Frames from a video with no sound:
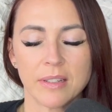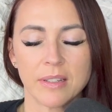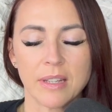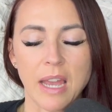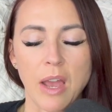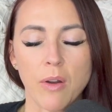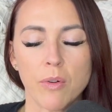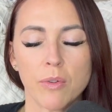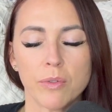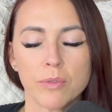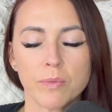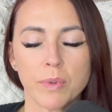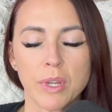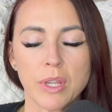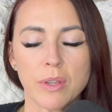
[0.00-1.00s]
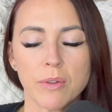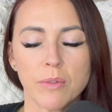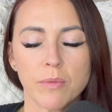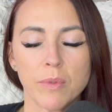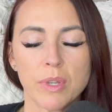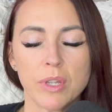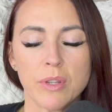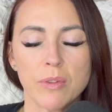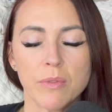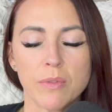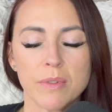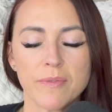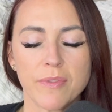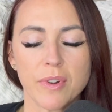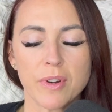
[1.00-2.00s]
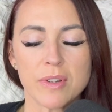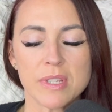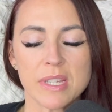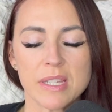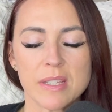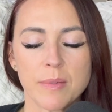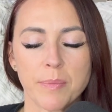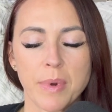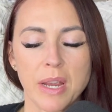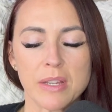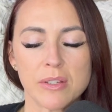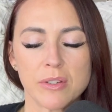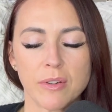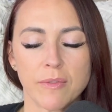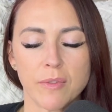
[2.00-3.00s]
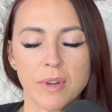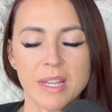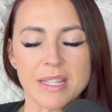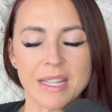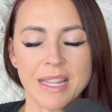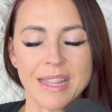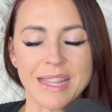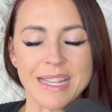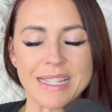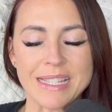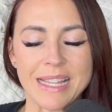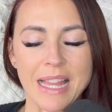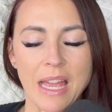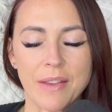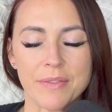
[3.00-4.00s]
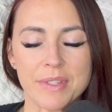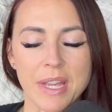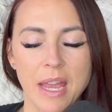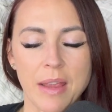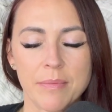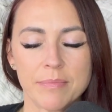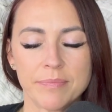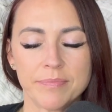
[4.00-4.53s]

How old were you when you first suppressed your voice in this lifetime?